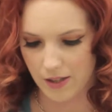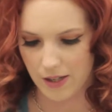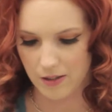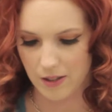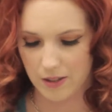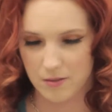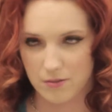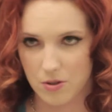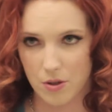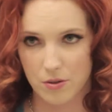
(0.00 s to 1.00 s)
I
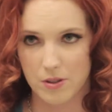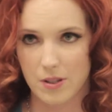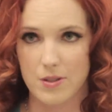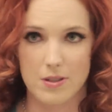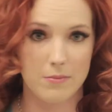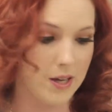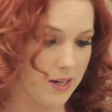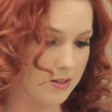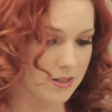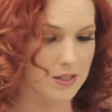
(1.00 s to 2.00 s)
totally wasn't
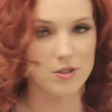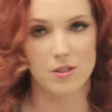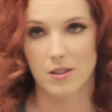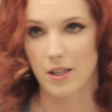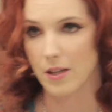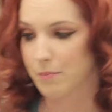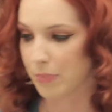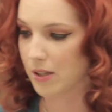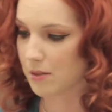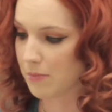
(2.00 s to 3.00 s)
paying attention and
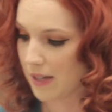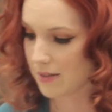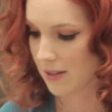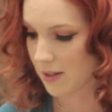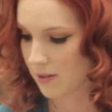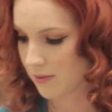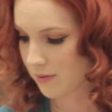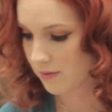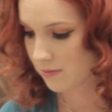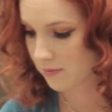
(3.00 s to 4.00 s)
burned myself.